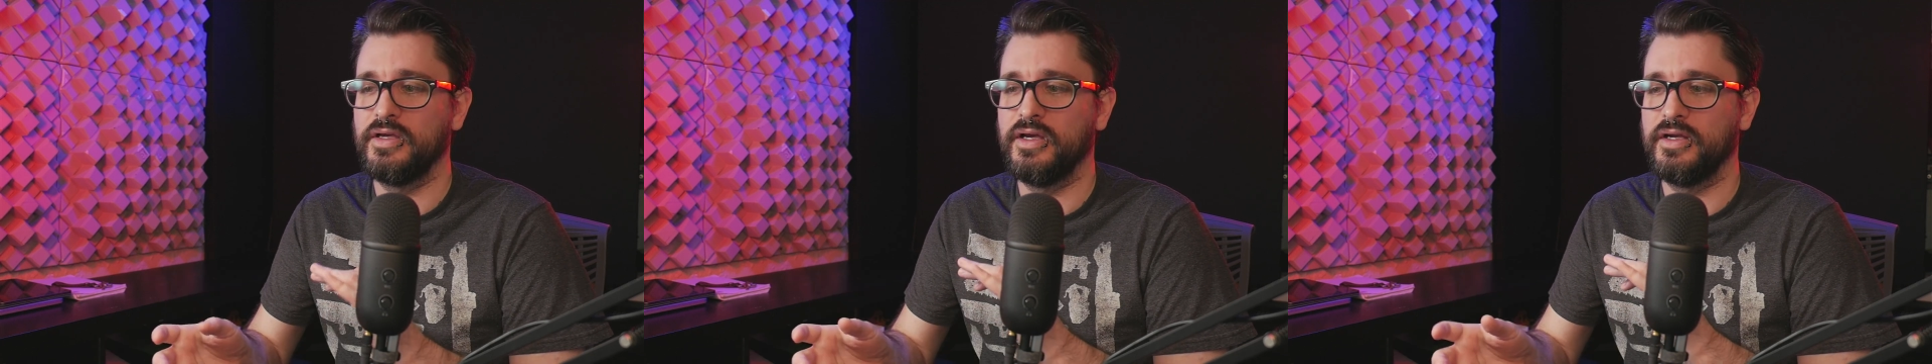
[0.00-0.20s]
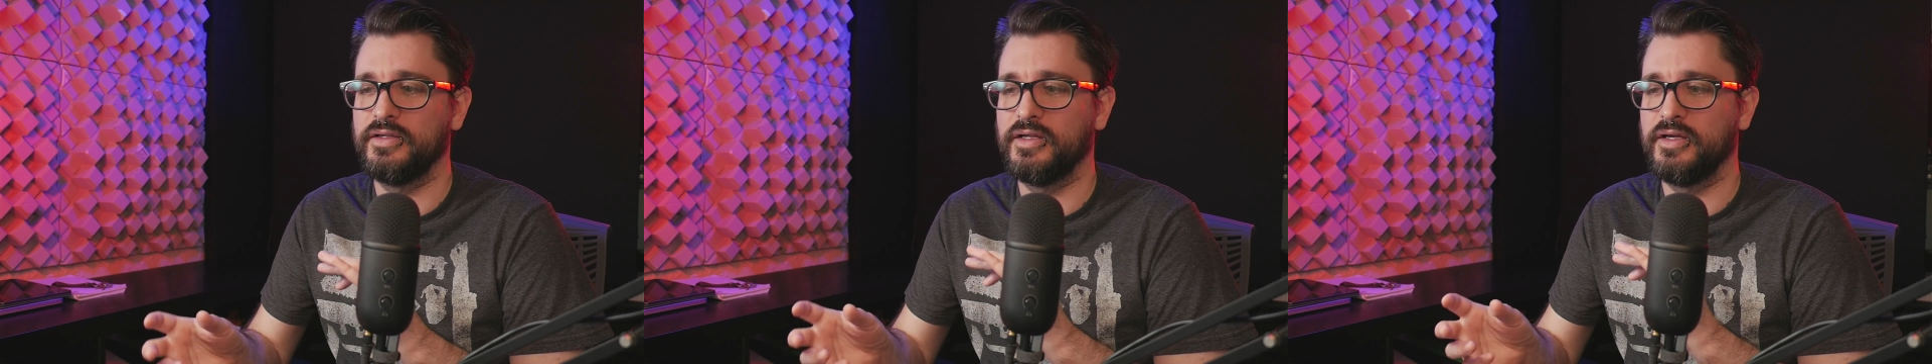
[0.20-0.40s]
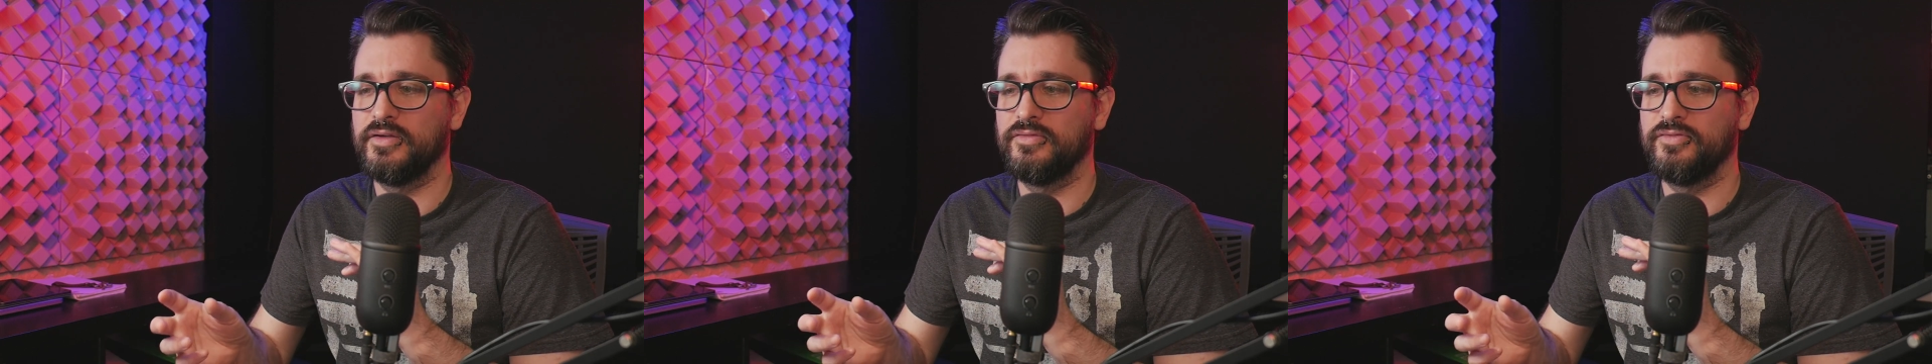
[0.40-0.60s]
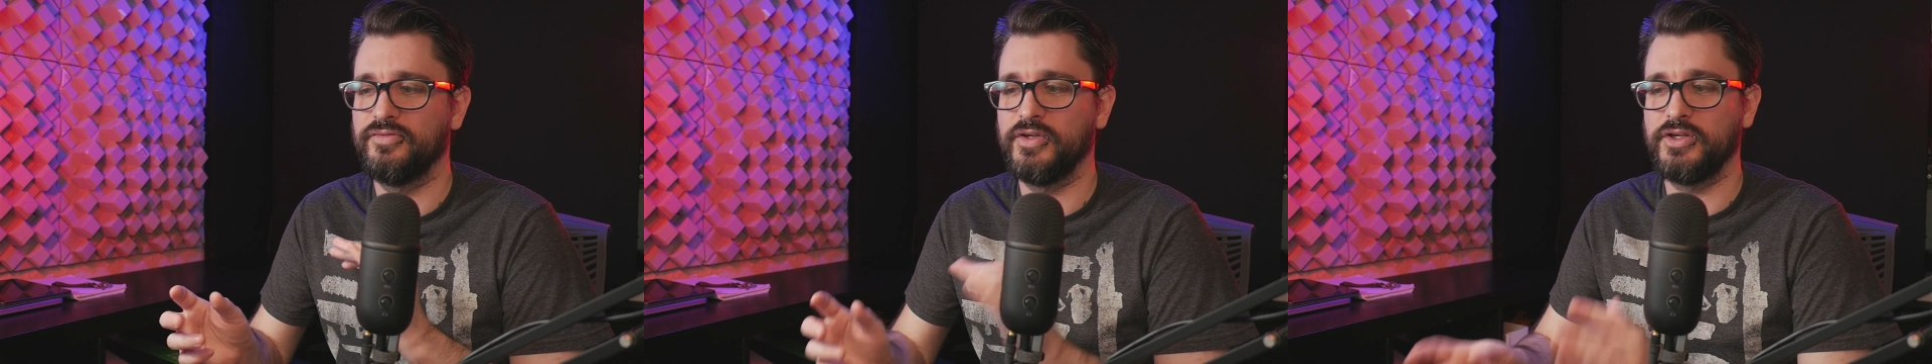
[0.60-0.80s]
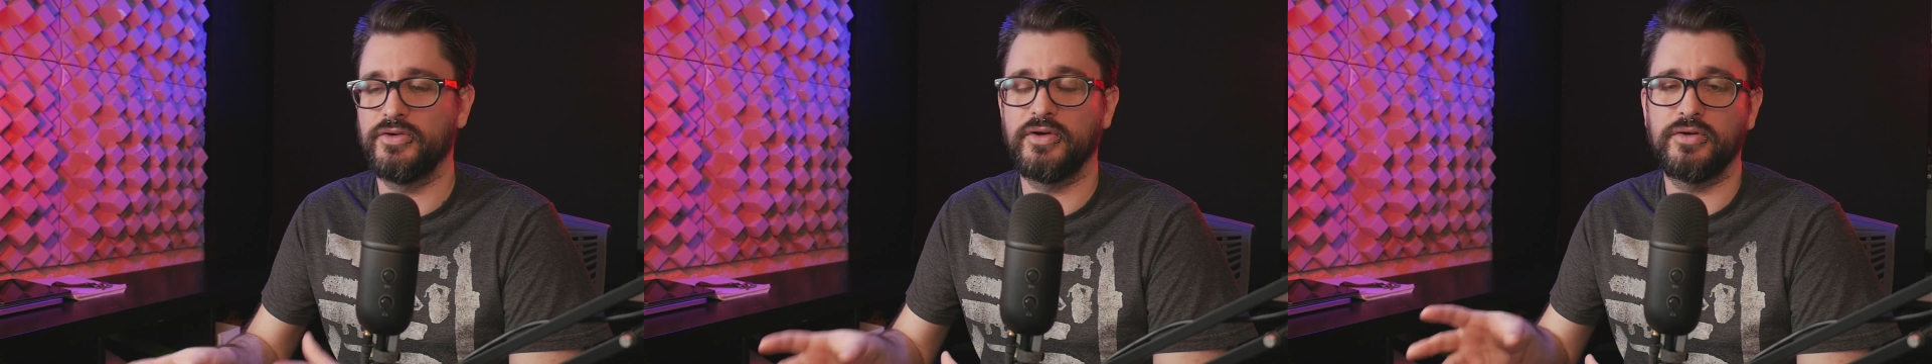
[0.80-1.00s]
and then
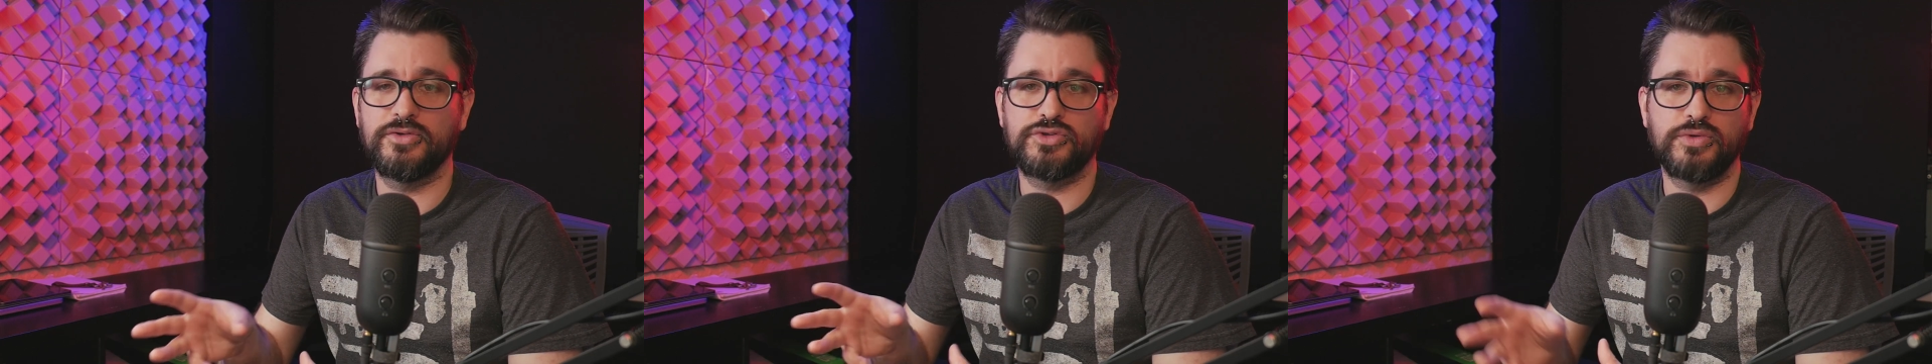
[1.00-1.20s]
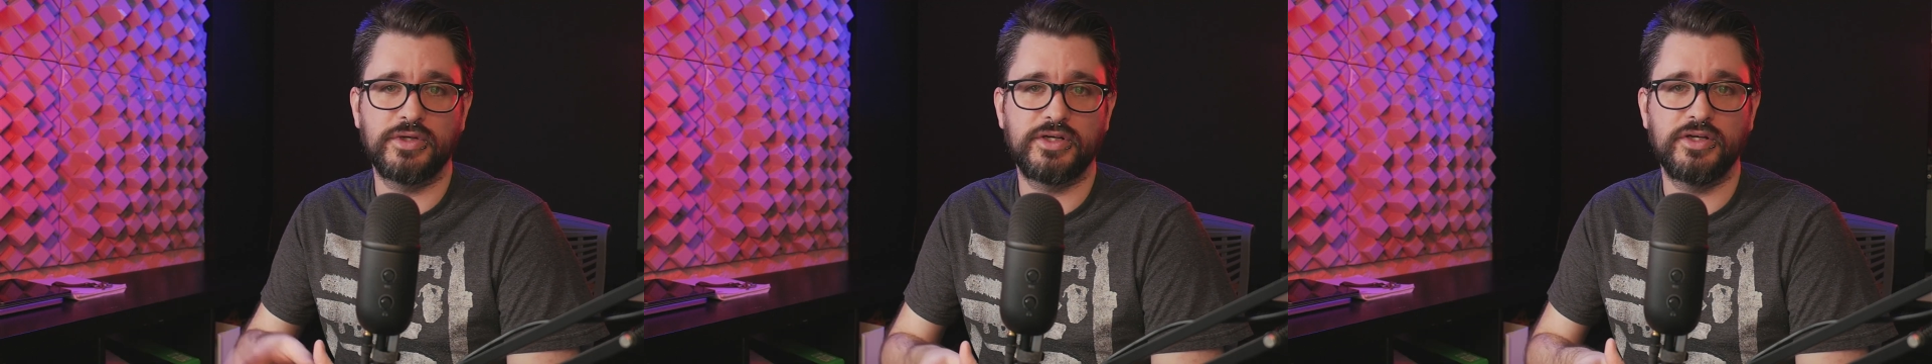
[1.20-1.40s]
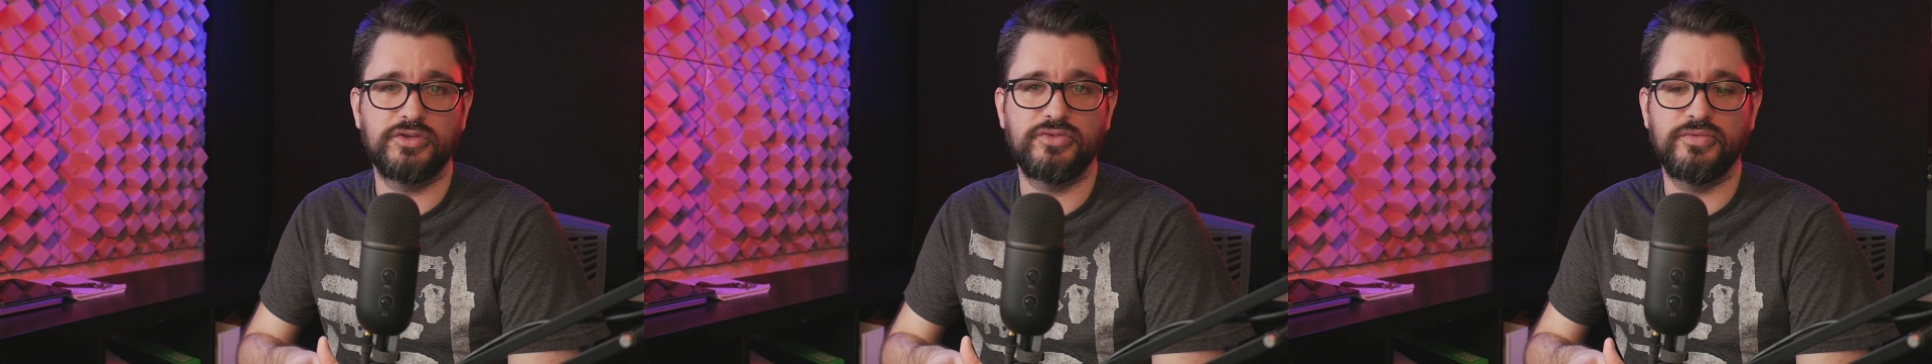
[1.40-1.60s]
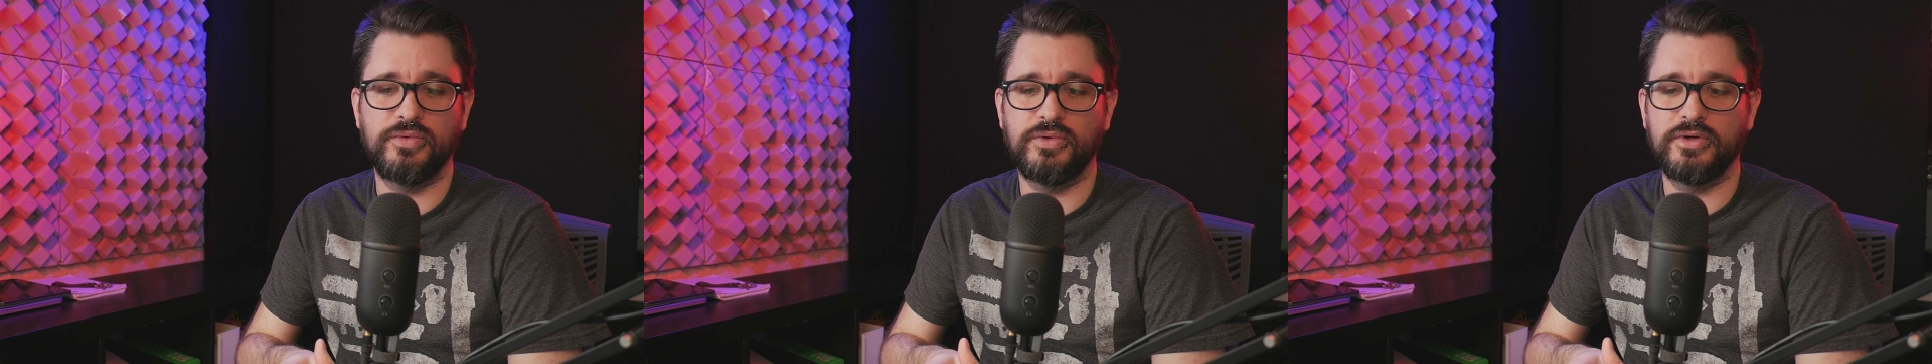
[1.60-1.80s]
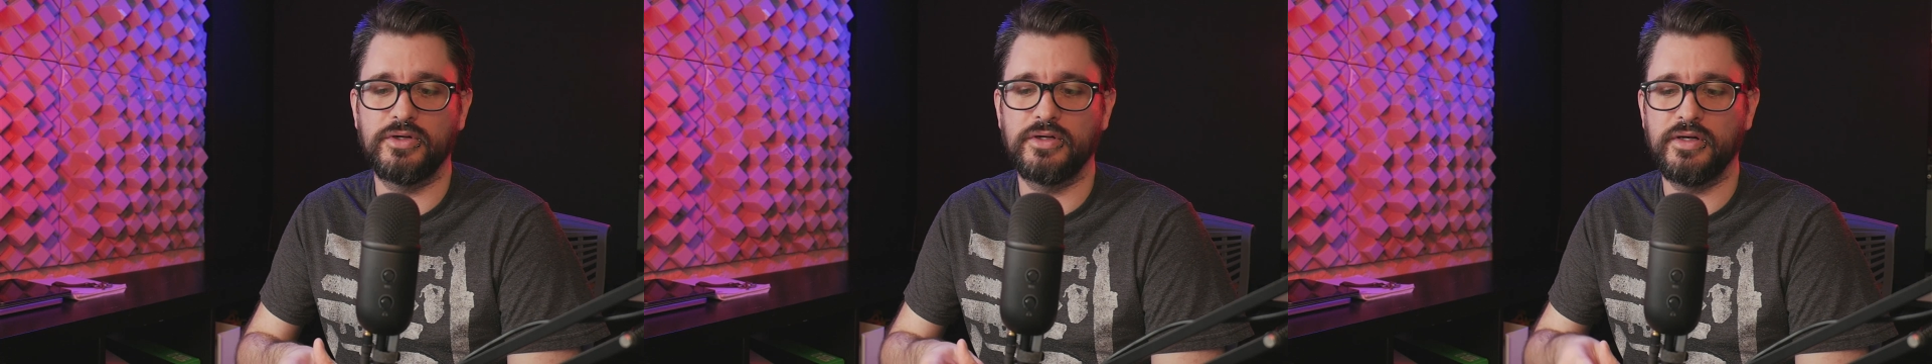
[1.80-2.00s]
figure out shortcuts
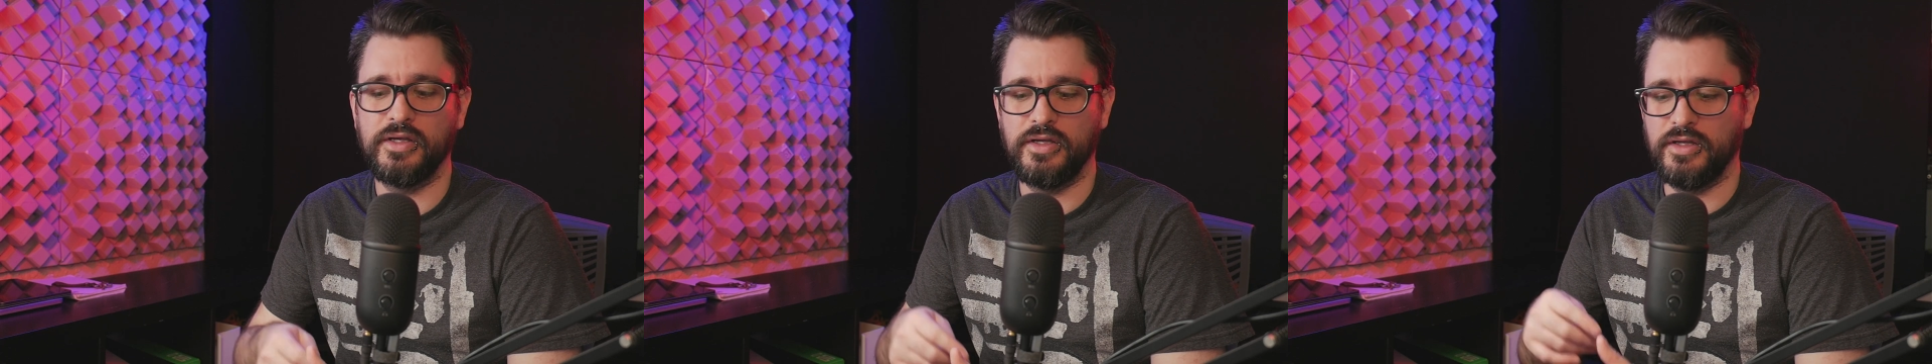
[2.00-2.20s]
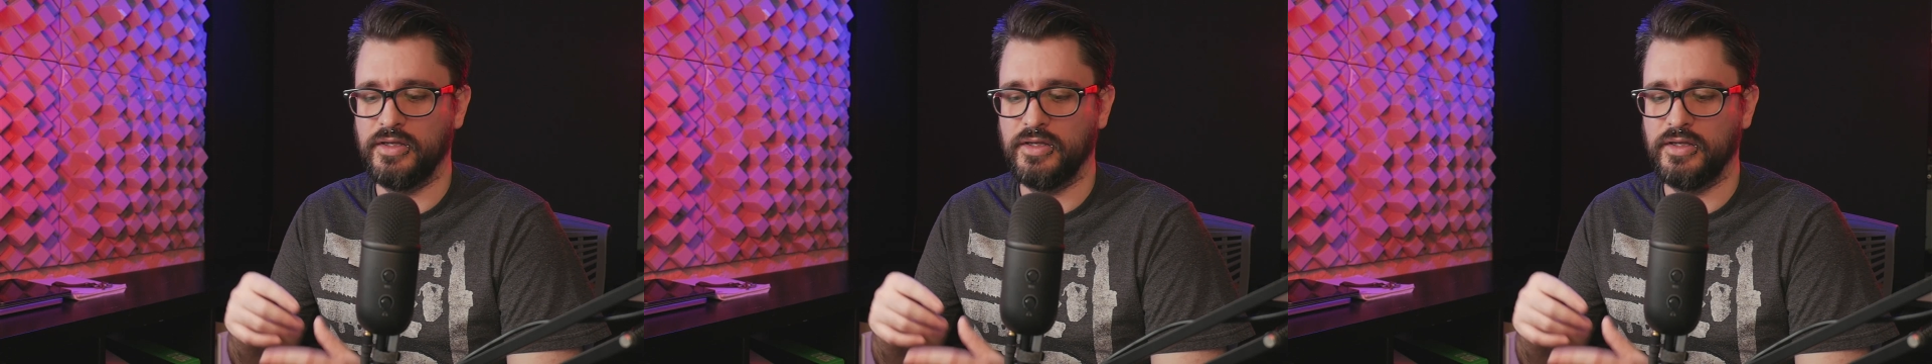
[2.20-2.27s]
for